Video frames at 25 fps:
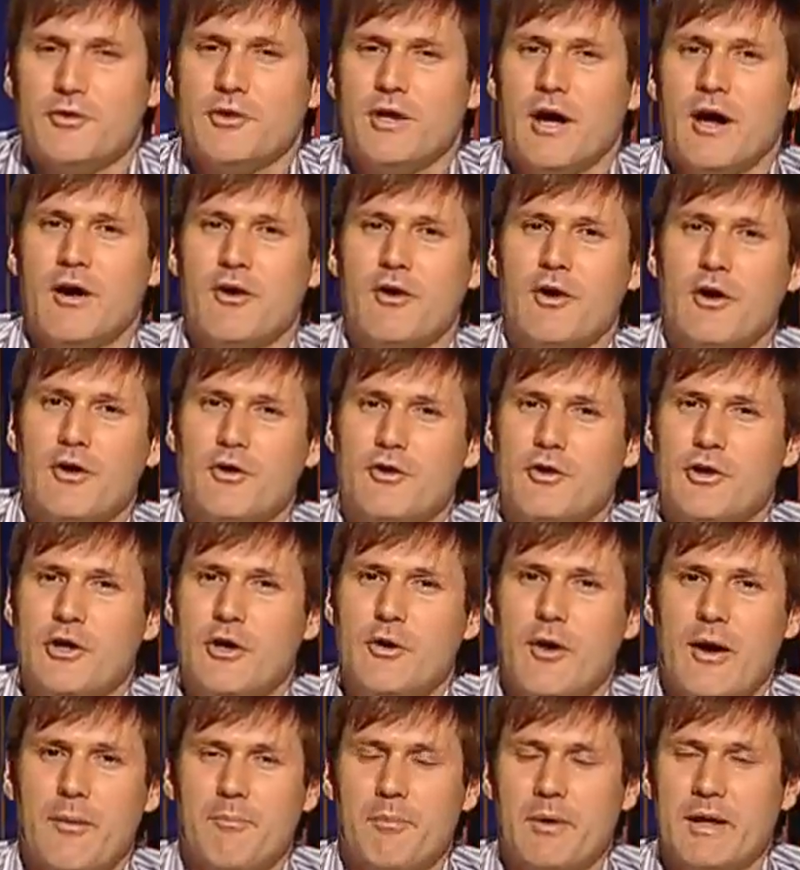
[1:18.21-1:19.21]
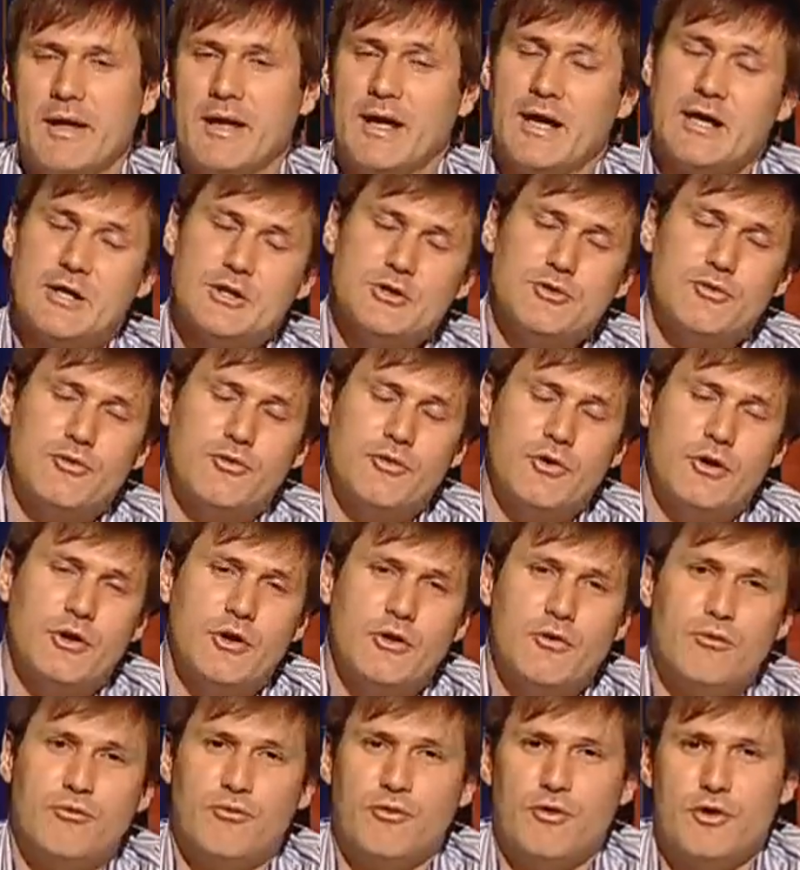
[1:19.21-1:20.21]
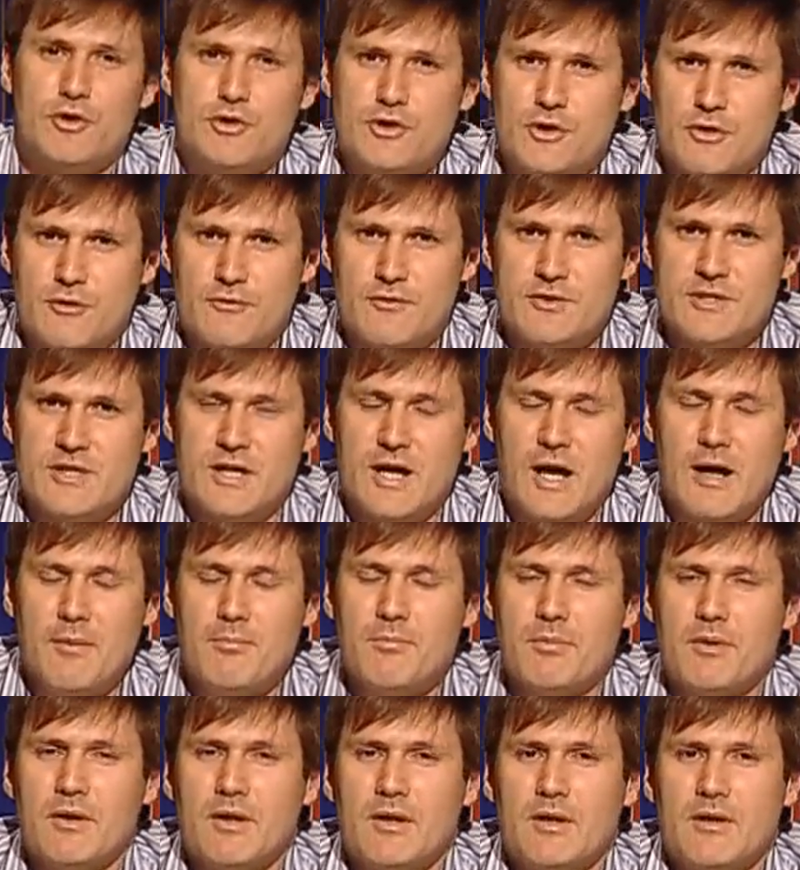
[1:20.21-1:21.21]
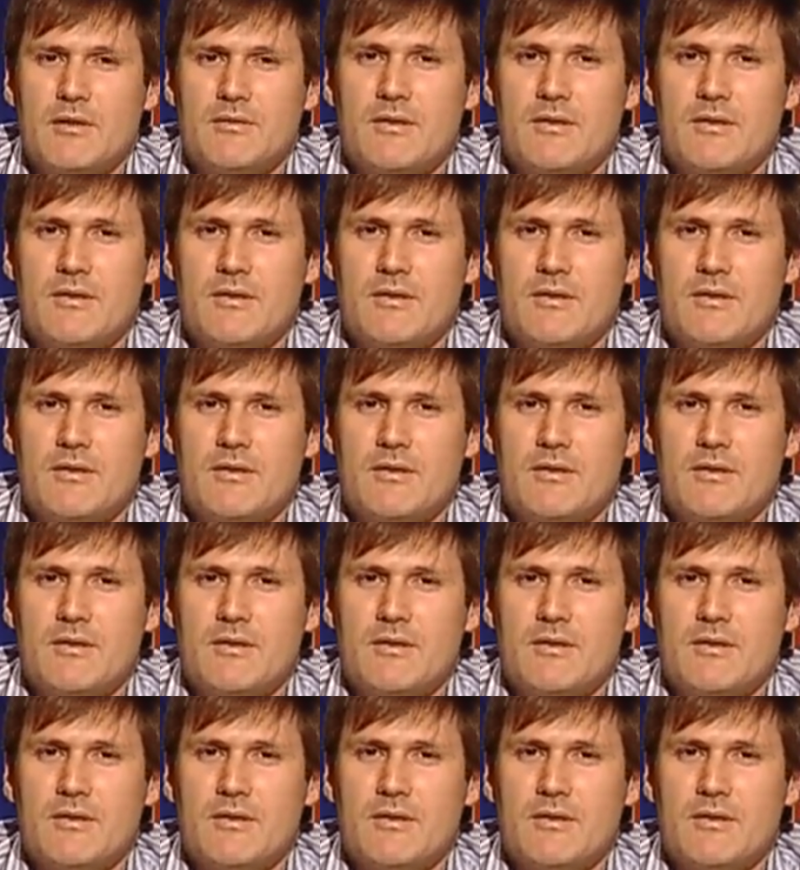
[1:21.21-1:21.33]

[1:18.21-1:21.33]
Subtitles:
You download a new application or a new version of Skype